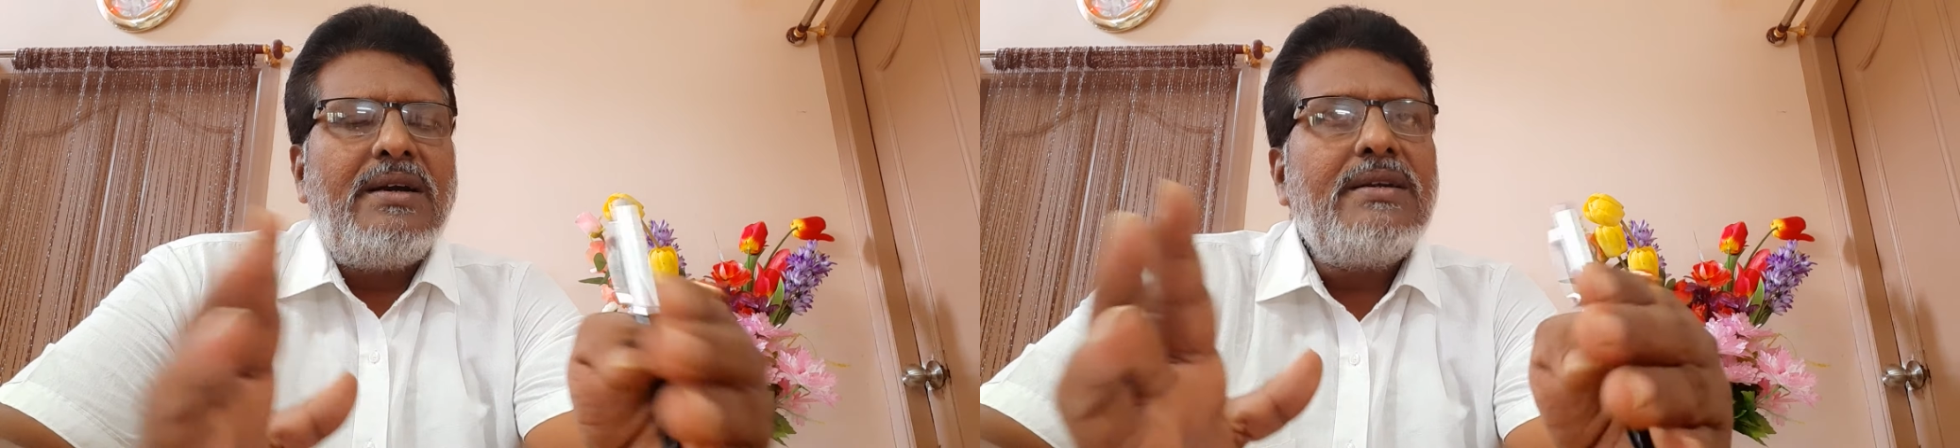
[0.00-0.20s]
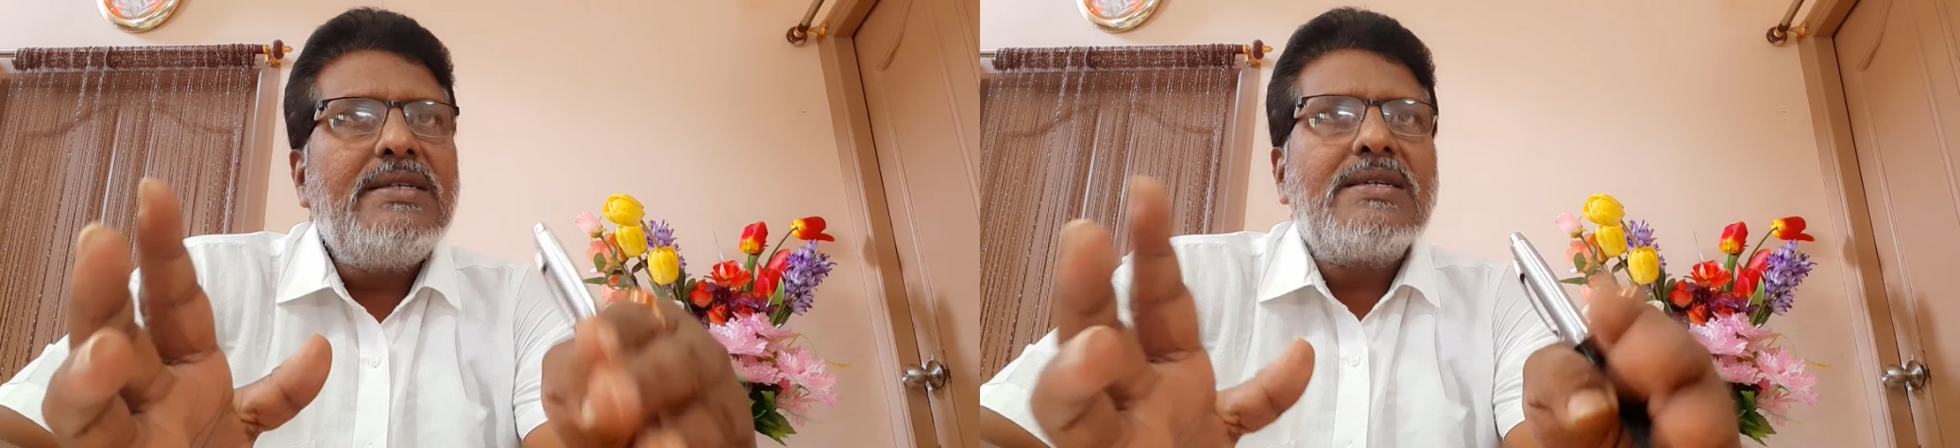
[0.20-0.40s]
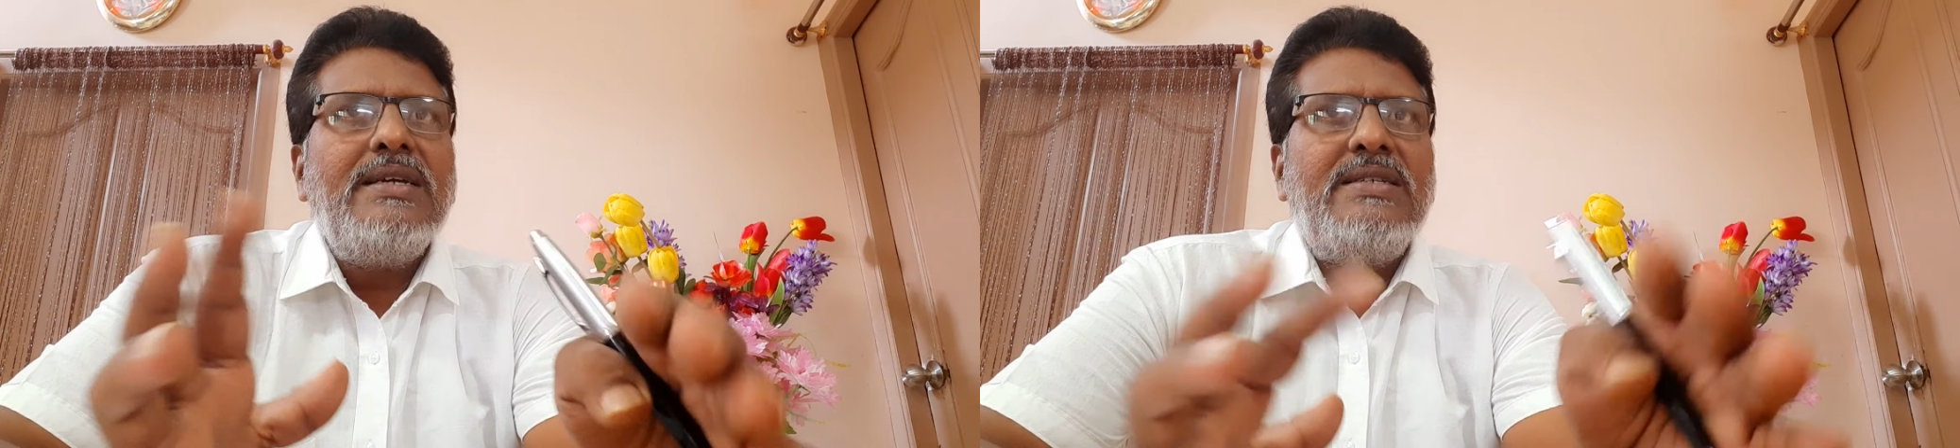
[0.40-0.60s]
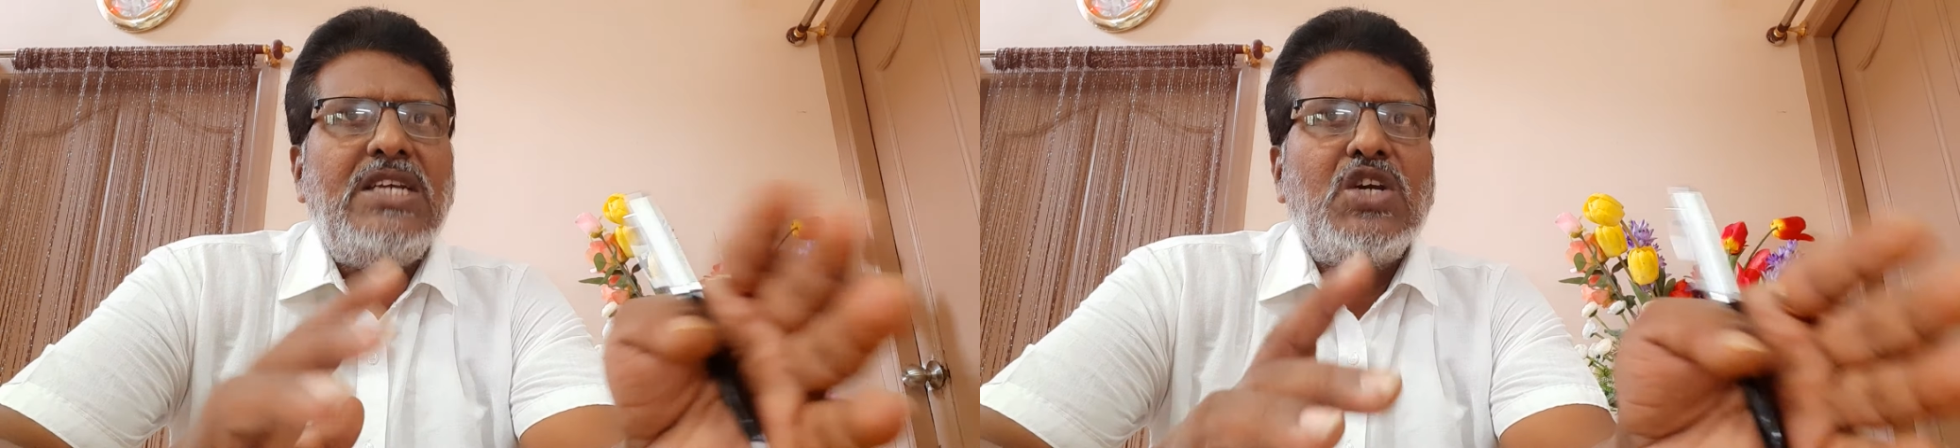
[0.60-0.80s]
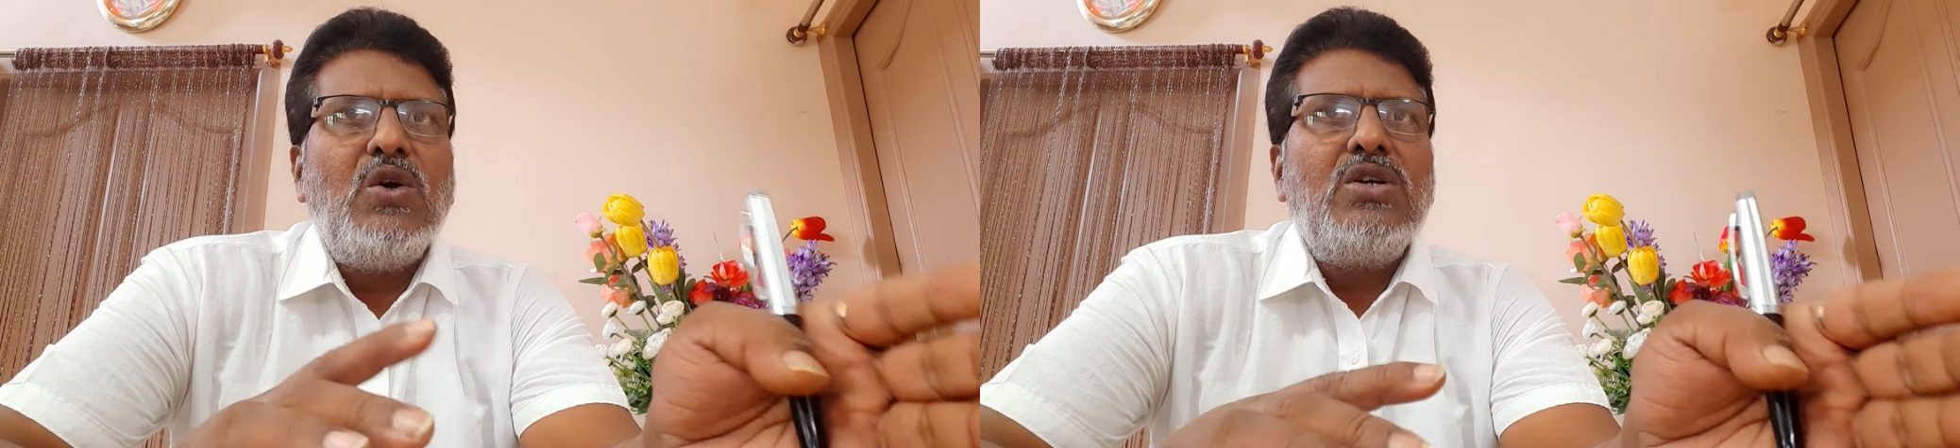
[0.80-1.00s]
Risk is
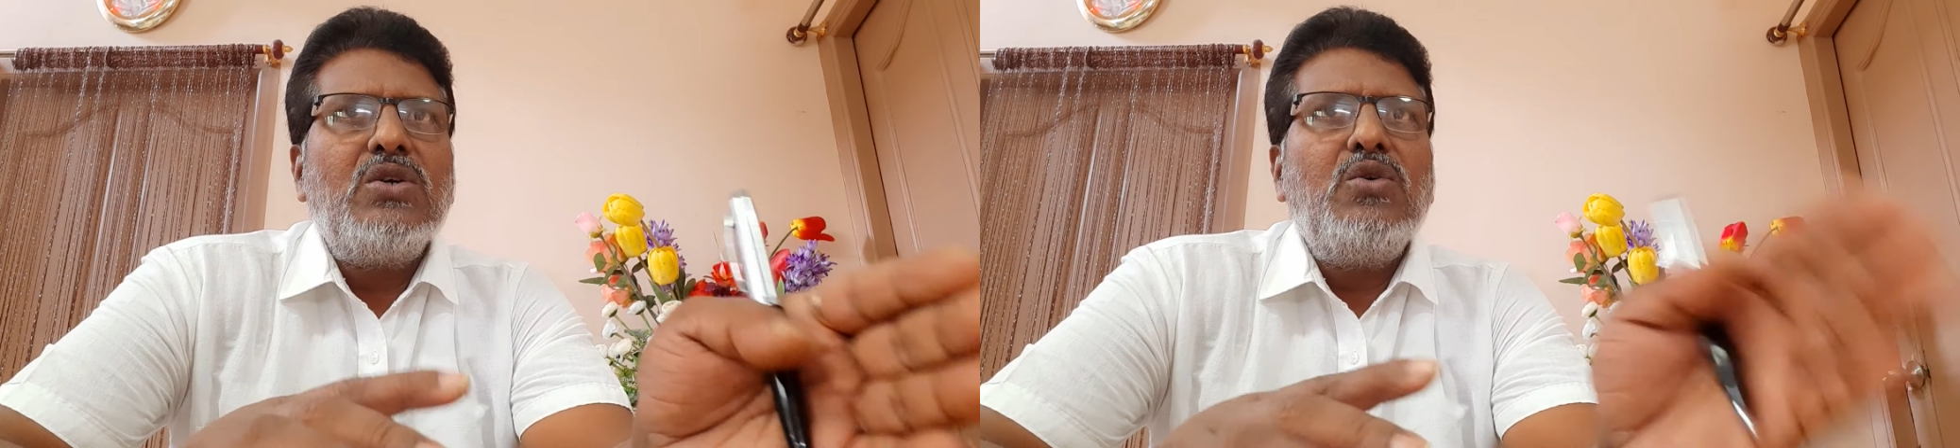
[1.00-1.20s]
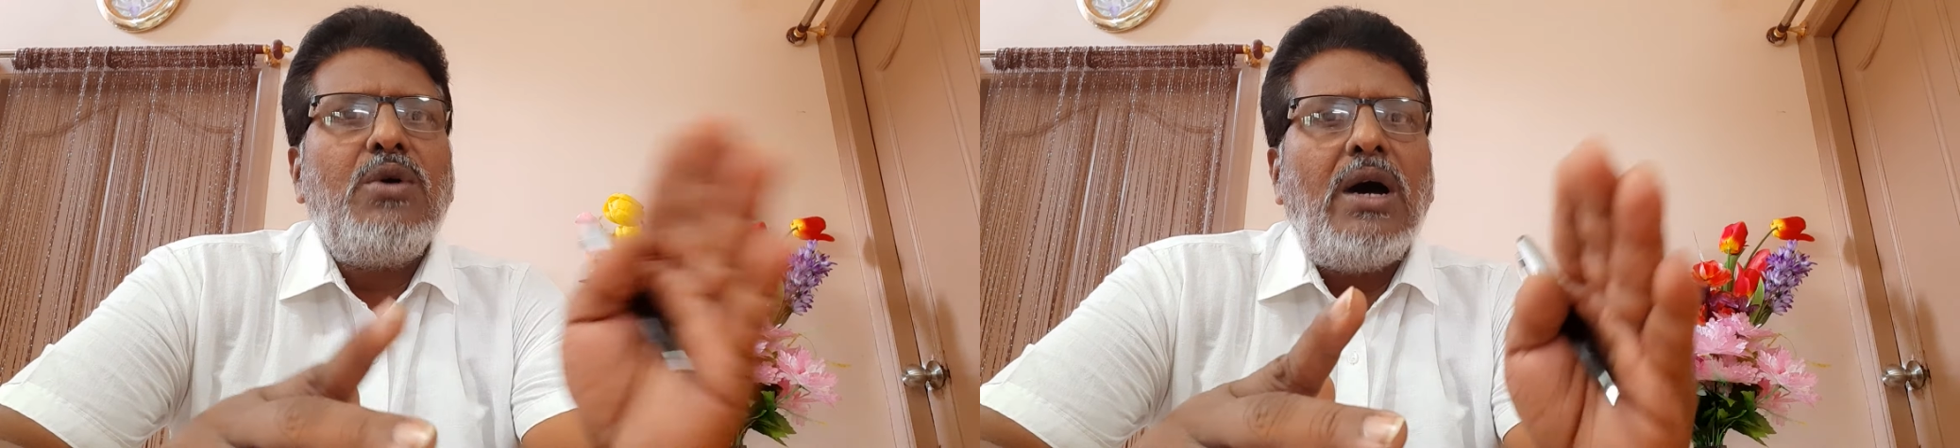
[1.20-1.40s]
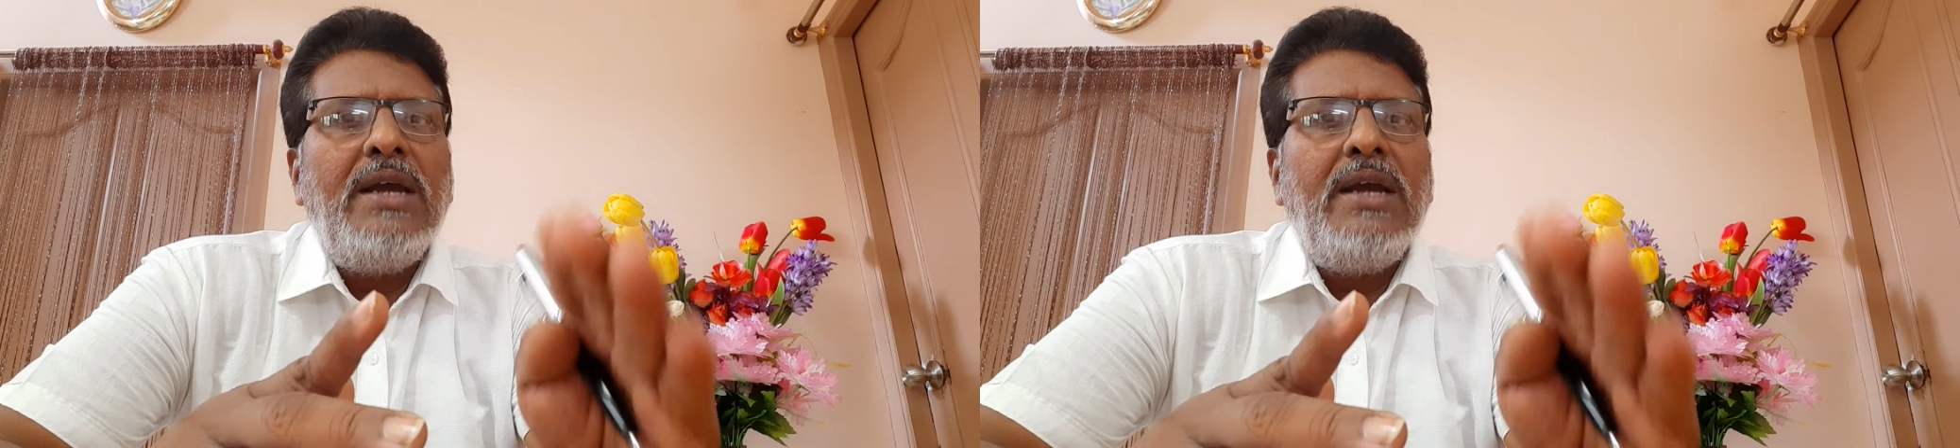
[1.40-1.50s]
equal to